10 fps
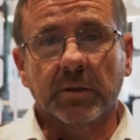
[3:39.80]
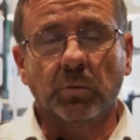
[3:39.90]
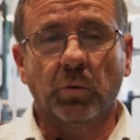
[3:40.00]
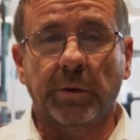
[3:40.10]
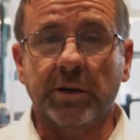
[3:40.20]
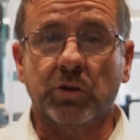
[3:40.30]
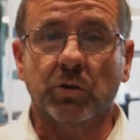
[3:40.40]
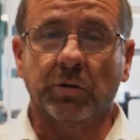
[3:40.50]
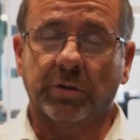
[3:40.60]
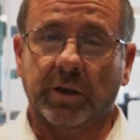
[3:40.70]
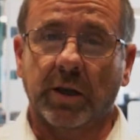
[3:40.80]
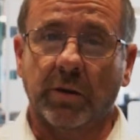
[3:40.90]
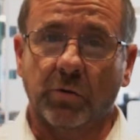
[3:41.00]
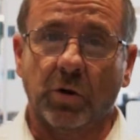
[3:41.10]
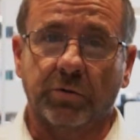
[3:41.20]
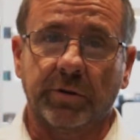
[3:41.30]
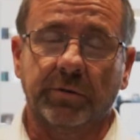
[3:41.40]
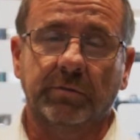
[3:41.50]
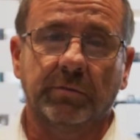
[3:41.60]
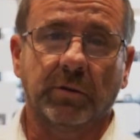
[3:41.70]
We'll make sure that the car they're ordering,
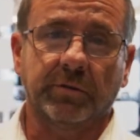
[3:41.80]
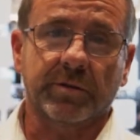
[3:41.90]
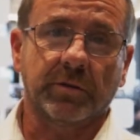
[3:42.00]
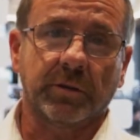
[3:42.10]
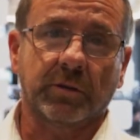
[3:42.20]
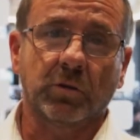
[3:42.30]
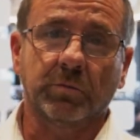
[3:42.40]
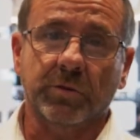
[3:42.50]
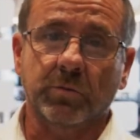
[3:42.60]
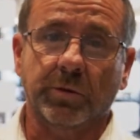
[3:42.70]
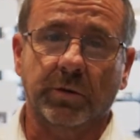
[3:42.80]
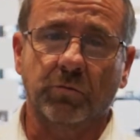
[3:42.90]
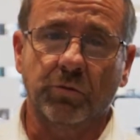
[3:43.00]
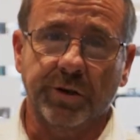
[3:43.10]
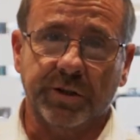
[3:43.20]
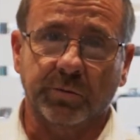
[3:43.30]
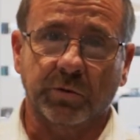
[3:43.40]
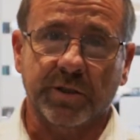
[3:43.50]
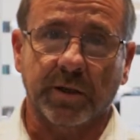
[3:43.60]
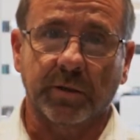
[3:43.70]
obviously, comes within a reasonable
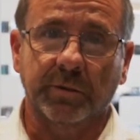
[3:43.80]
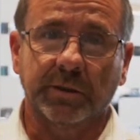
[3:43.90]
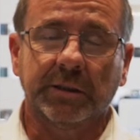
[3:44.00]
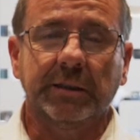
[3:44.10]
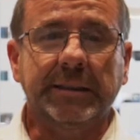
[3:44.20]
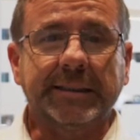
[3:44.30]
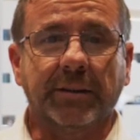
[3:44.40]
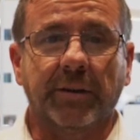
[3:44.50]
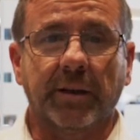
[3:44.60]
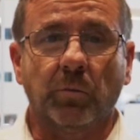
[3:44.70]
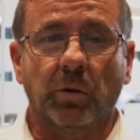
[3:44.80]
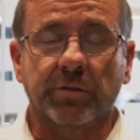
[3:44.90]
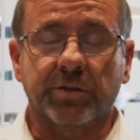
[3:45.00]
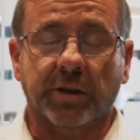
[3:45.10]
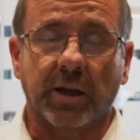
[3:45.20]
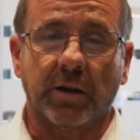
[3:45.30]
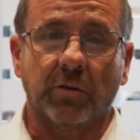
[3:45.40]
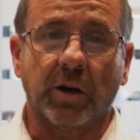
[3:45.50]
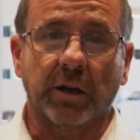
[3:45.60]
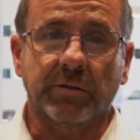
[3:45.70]
time, and then once the car
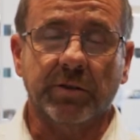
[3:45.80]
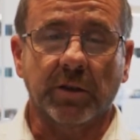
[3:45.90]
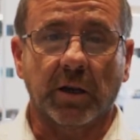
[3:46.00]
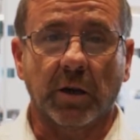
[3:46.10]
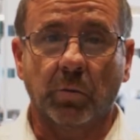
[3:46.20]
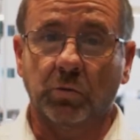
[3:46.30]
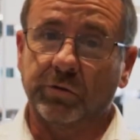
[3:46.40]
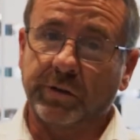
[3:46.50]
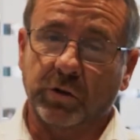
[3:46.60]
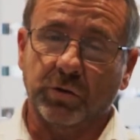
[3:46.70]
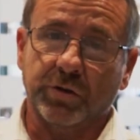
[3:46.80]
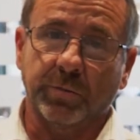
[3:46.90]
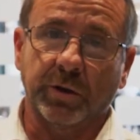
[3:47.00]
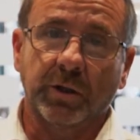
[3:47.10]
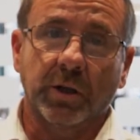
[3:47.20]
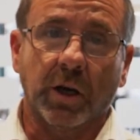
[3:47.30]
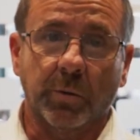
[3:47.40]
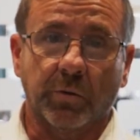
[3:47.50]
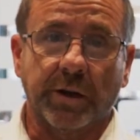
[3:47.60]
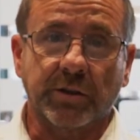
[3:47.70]
arrives, we'll ring the customer and
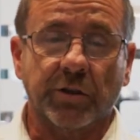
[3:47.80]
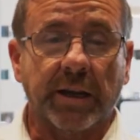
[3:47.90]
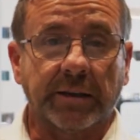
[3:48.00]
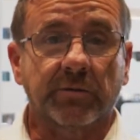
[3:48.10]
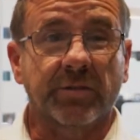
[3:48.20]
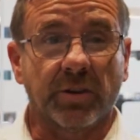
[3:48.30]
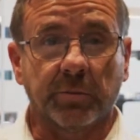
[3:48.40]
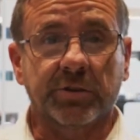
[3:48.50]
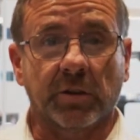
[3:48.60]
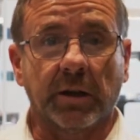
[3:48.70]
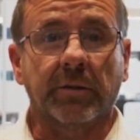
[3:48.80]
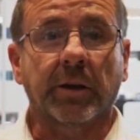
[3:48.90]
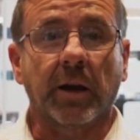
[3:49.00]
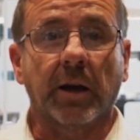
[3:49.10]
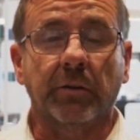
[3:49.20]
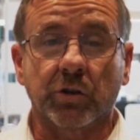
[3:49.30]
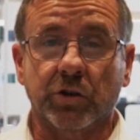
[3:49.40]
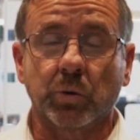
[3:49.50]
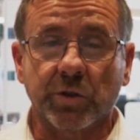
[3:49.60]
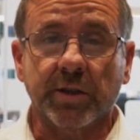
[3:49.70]
we'll arrange a date for them to collect the car that
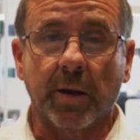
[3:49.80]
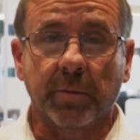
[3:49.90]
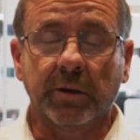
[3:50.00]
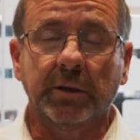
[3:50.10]
suits them.